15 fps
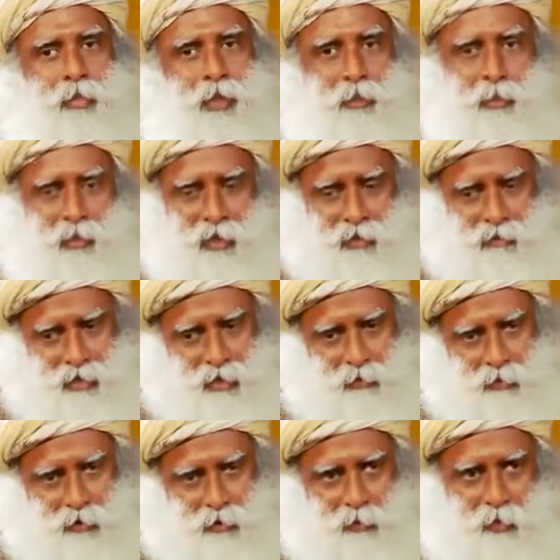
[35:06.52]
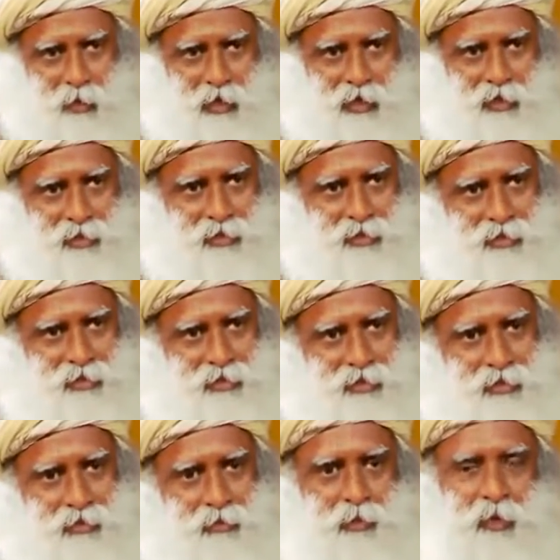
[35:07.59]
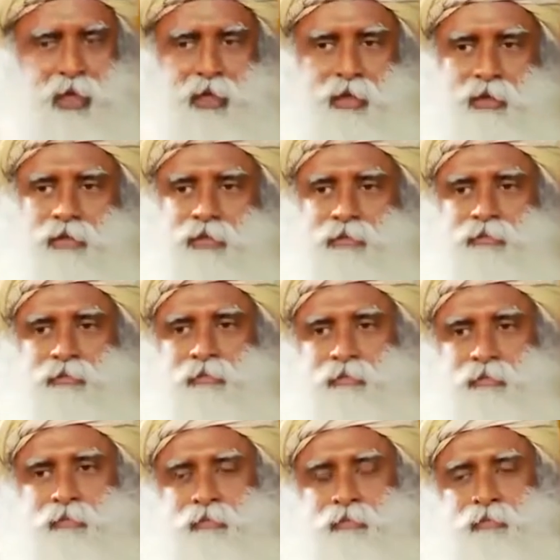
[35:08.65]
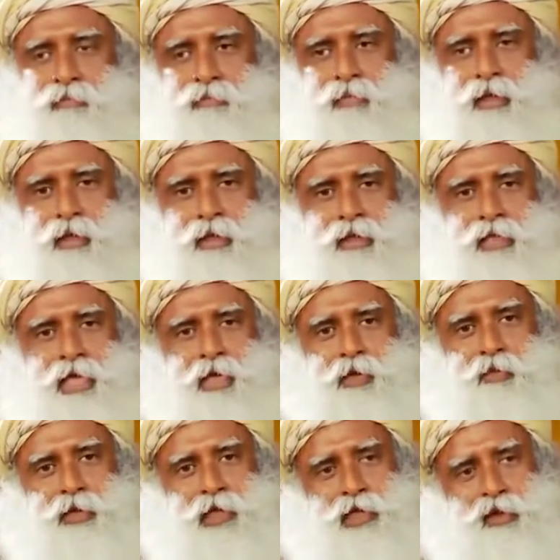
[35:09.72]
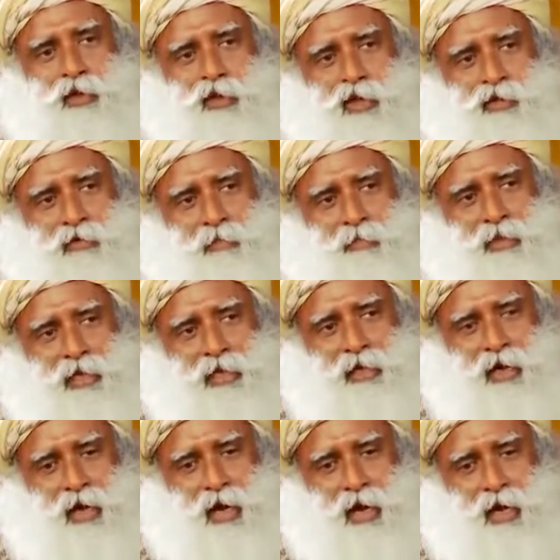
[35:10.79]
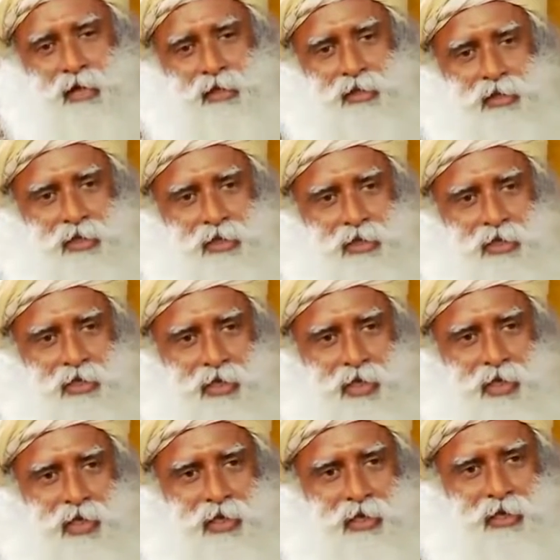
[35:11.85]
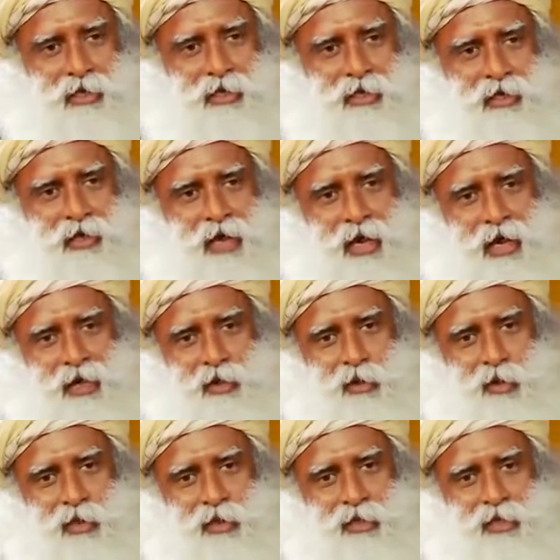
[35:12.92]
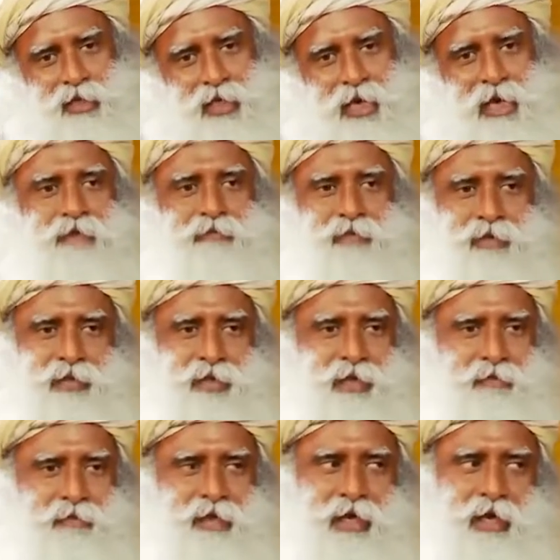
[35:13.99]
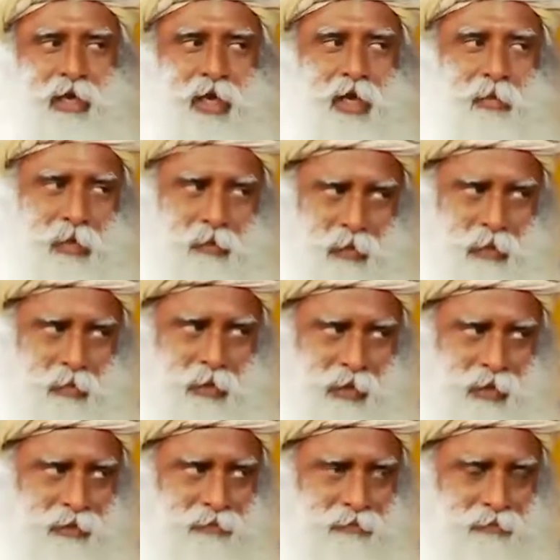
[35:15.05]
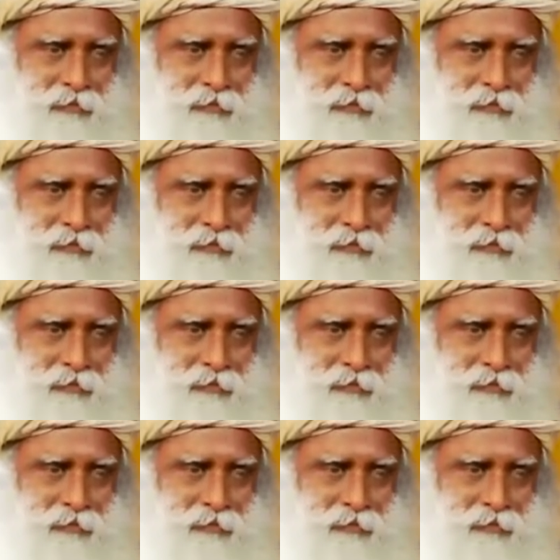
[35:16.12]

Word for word: people have come to a place where they're willing to give up their caste, creed, ideology, everything for economic well-being.